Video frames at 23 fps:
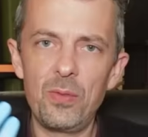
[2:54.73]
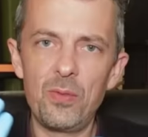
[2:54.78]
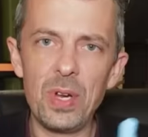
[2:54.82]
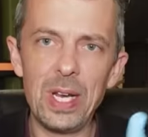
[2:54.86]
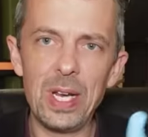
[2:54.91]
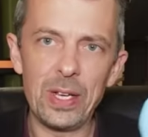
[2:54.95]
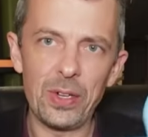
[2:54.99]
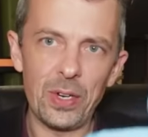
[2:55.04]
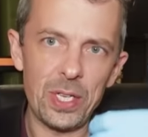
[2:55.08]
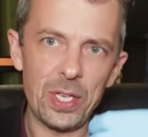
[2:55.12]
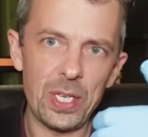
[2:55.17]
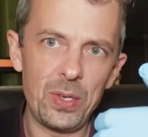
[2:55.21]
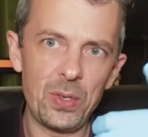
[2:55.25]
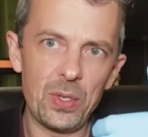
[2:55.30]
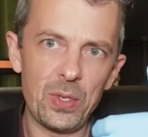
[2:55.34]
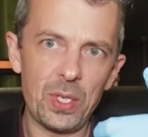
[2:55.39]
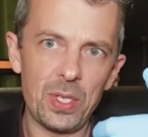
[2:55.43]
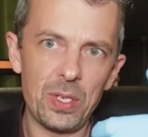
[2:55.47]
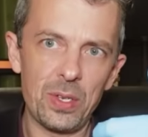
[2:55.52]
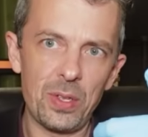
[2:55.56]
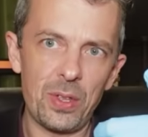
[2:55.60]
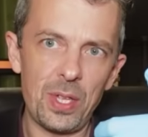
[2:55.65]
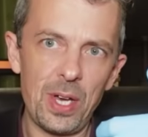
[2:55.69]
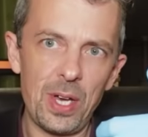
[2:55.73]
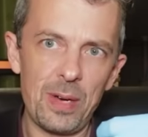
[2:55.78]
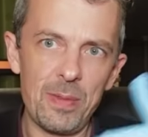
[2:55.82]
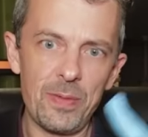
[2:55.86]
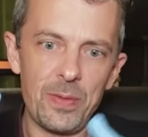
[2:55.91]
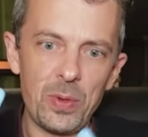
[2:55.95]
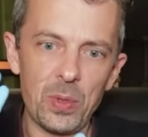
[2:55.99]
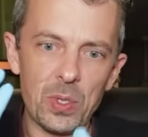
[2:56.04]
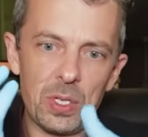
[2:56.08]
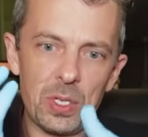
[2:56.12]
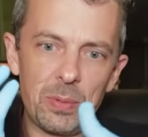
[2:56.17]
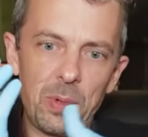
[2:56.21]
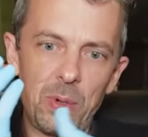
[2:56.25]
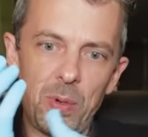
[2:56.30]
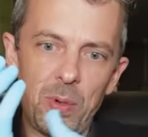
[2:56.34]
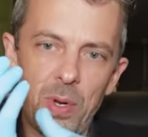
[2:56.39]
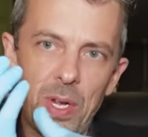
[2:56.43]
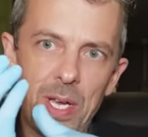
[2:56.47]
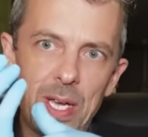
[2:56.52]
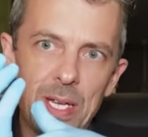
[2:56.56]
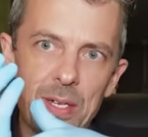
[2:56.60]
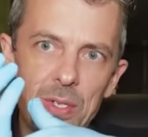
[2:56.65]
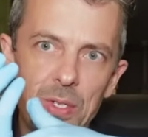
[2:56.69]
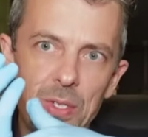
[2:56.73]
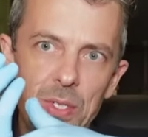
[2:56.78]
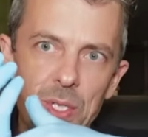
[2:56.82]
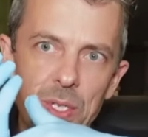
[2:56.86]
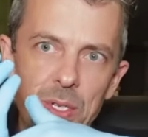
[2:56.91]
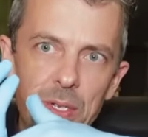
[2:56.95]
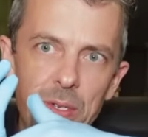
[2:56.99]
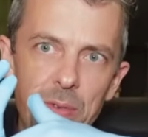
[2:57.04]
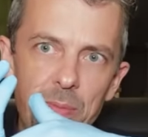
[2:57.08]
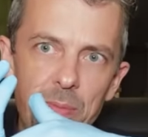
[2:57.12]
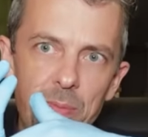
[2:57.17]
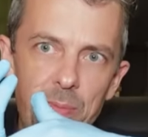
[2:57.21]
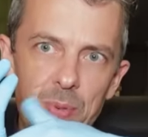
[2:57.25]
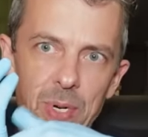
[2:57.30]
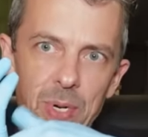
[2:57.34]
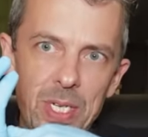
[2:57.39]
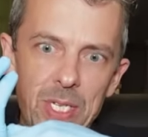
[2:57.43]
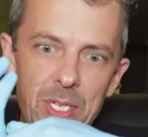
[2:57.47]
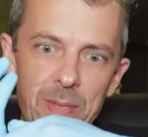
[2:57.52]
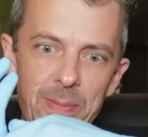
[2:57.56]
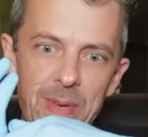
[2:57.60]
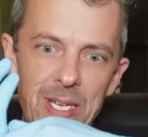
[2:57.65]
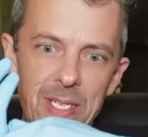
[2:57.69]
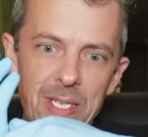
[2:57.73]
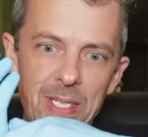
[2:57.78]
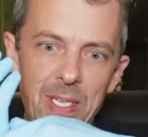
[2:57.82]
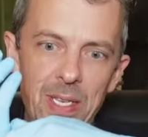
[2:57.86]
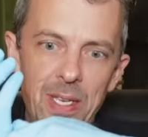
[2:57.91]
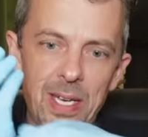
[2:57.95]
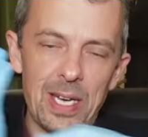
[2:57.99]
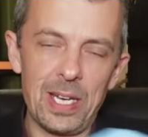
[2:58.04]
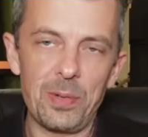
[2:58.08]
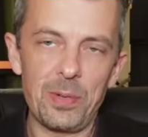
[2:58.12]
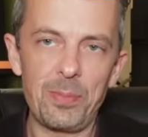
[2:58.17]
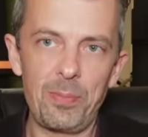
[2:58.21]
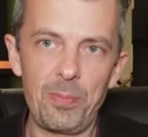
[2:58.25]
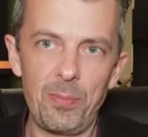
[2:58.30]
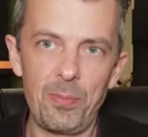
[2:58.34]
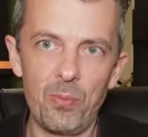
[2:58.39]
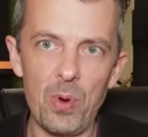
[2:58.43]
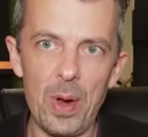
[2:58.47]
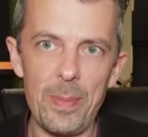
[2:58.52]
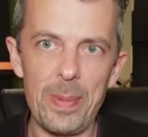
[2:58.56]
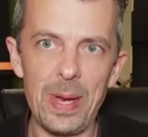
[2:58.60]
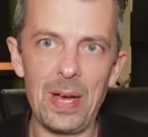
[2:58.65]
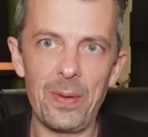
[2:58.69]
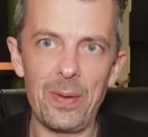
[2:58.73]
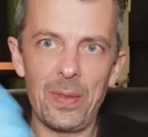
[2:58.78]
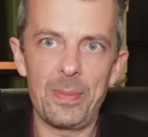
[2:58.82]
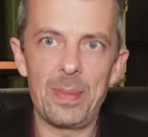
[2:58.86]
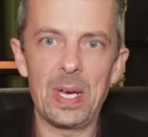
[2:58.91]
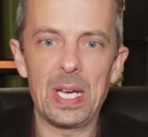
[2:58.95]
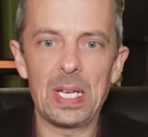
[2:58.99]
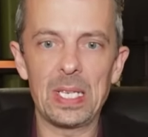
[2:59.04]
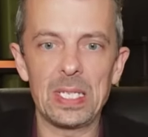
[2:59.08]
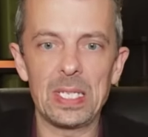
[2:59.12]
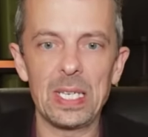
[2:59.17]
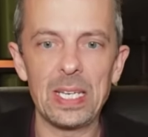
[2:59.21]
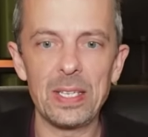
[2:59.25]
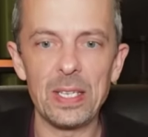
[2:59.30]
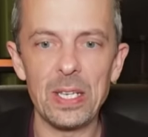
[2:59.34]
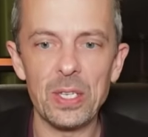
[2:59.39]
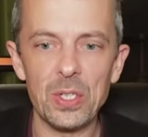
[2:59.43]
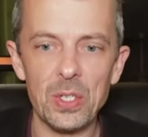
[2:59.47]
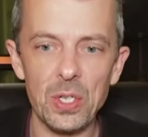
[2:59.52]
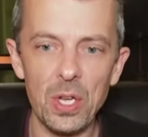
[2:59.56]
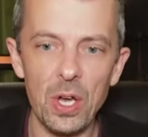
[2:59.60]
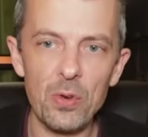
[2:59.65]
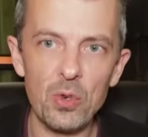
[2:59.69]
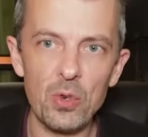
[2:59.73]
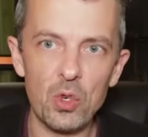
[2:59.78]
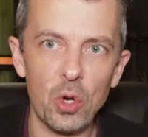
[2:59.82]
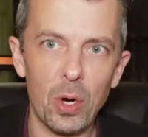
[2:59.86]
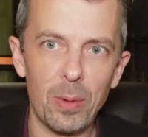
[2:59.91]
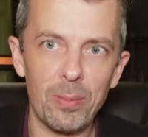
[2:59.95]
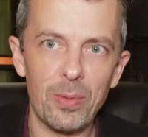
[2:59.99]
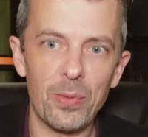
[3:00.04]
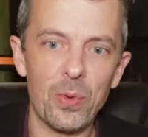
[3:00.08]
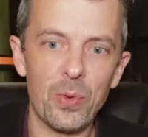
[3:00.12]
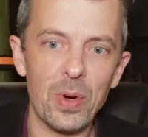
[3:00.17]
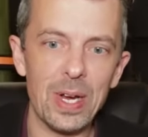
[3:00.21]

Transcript: You really got to use the thumb of your support hand to press the magazine catch, rip out the magazine. There's no drop